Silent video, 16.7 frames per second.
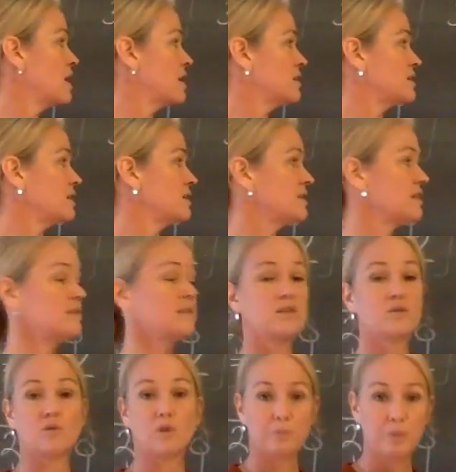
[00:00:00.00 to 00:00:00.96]
Since this
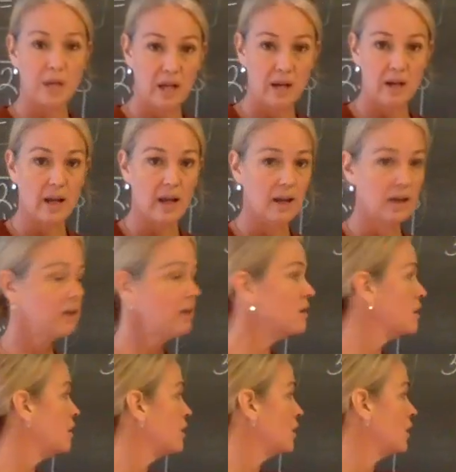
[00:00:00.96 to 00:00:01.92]
is repeating,
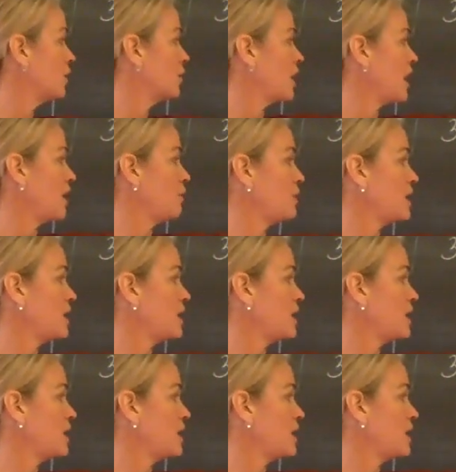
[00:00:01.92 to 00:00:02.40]
okay,